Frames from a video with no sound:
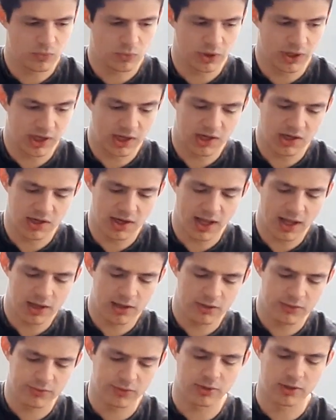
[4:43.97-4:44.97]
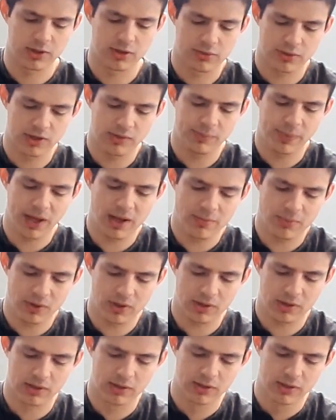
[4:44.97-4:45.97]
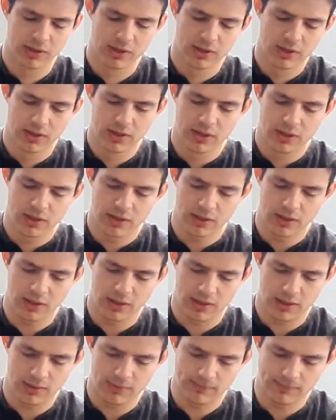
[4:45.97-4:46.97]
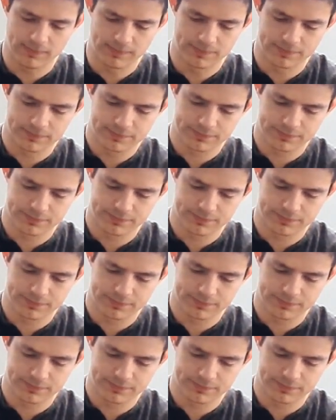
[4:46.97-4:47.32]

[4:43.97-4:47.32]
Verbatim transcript: with either nails or grit paper. Um,